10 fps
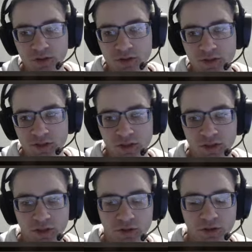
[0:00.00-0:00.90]
This is going
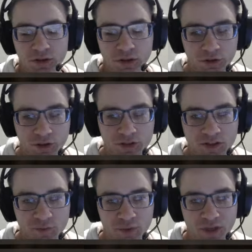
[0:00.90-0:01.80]
to increase
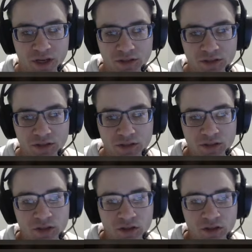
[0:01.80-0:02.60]
FPS.